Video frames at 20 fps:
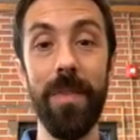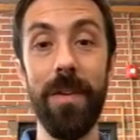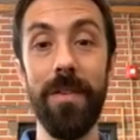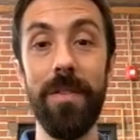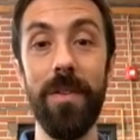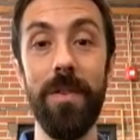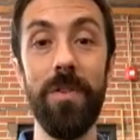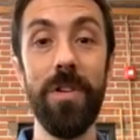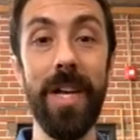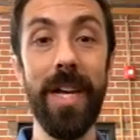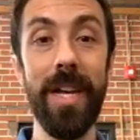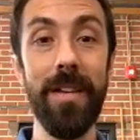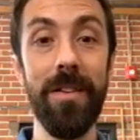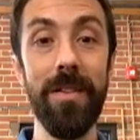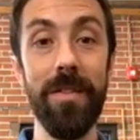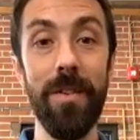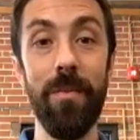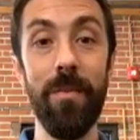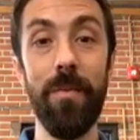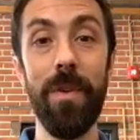So change
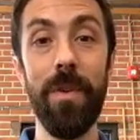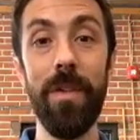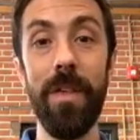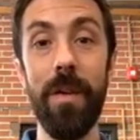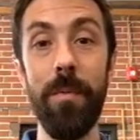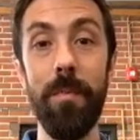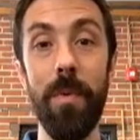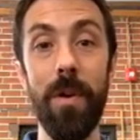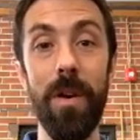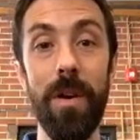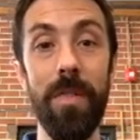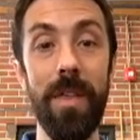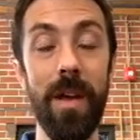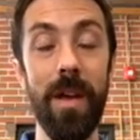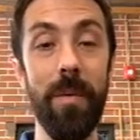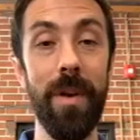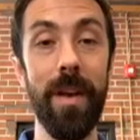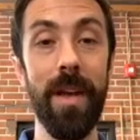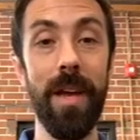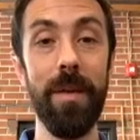is a really important
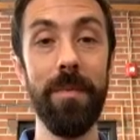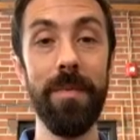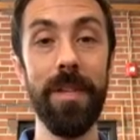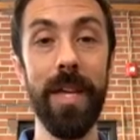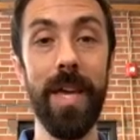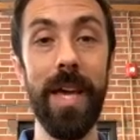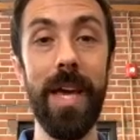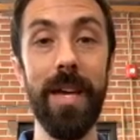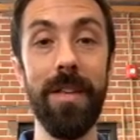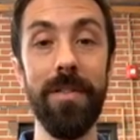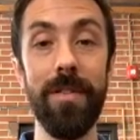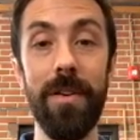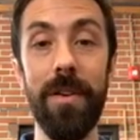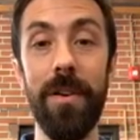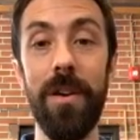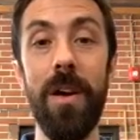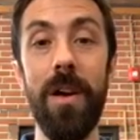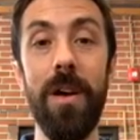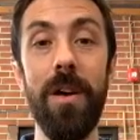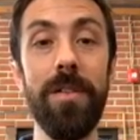thing when it comes to
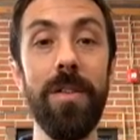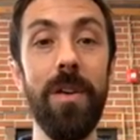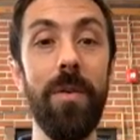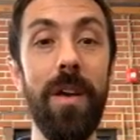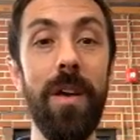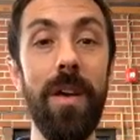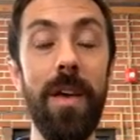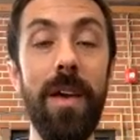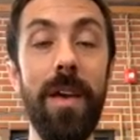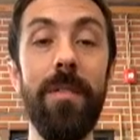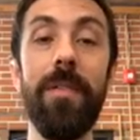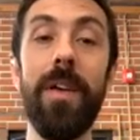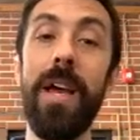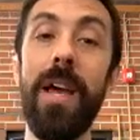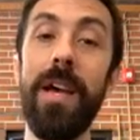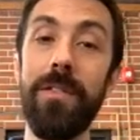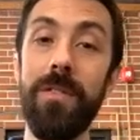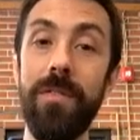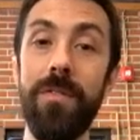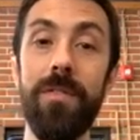cancer. So if
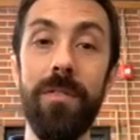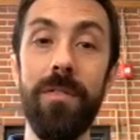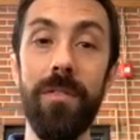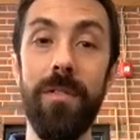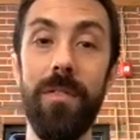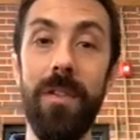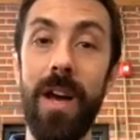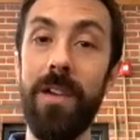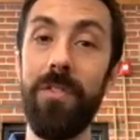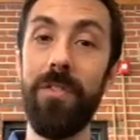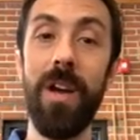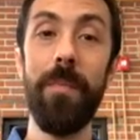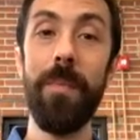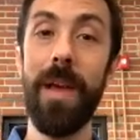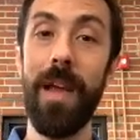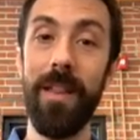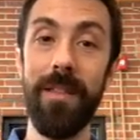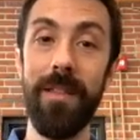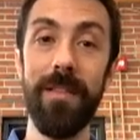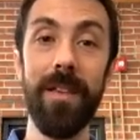cancer is not
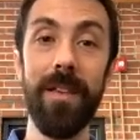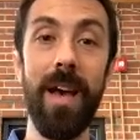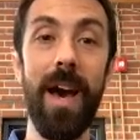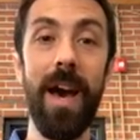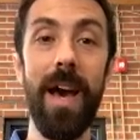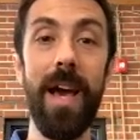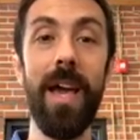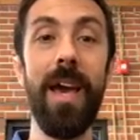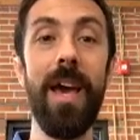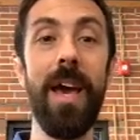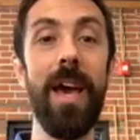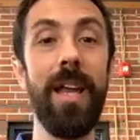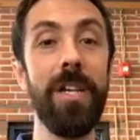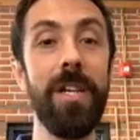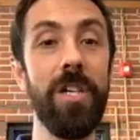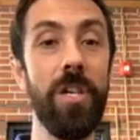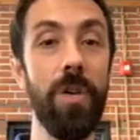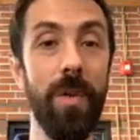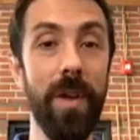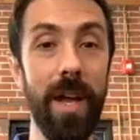dropping out of the sky and
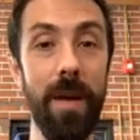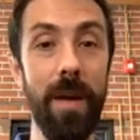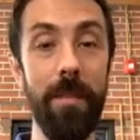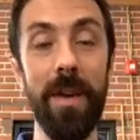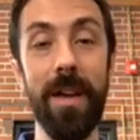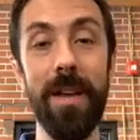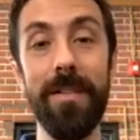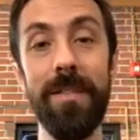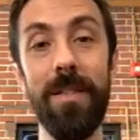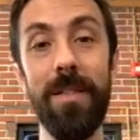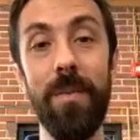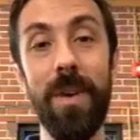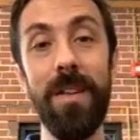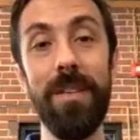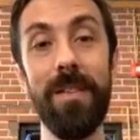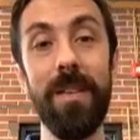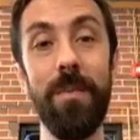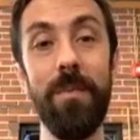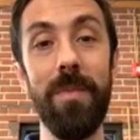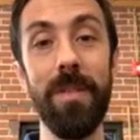it's showing up because of the way
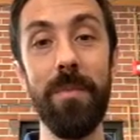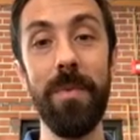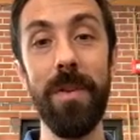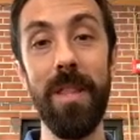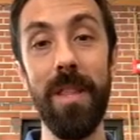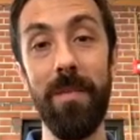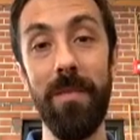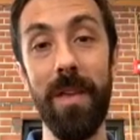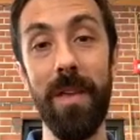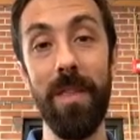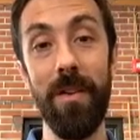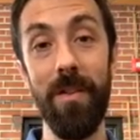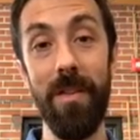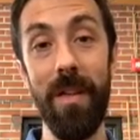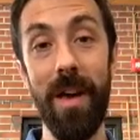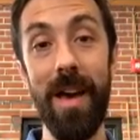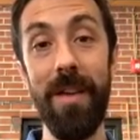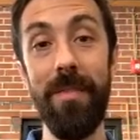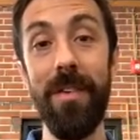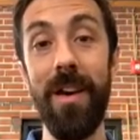someone's been living their
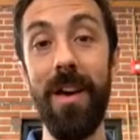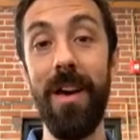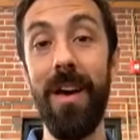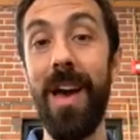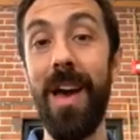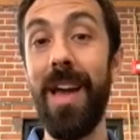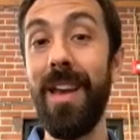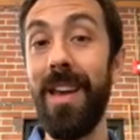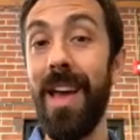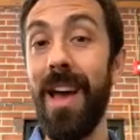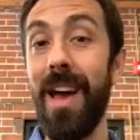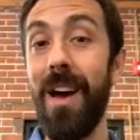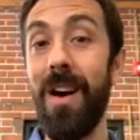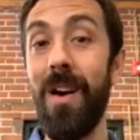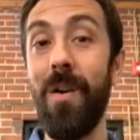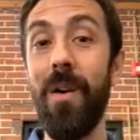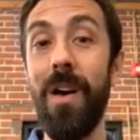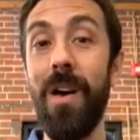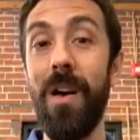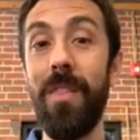life, and
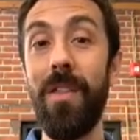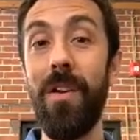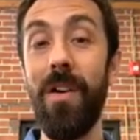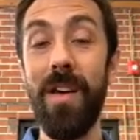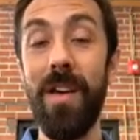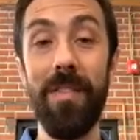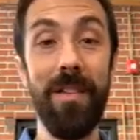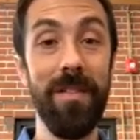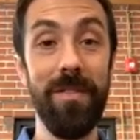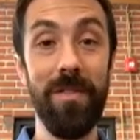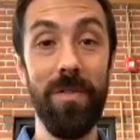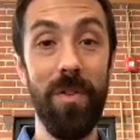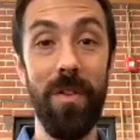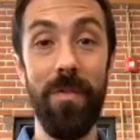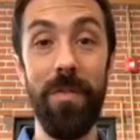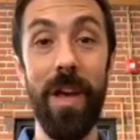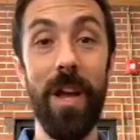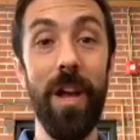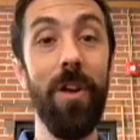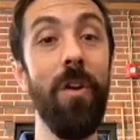now they're at this sort
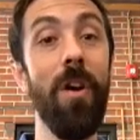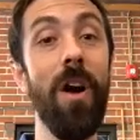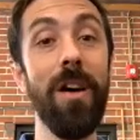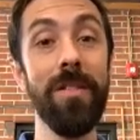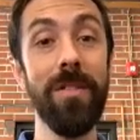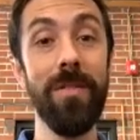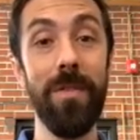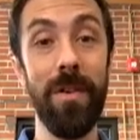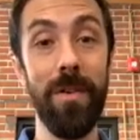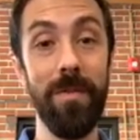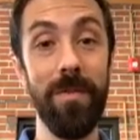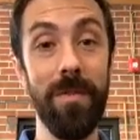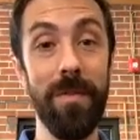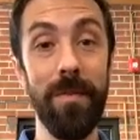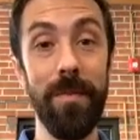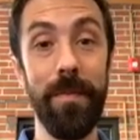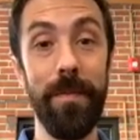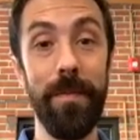of like crossroads,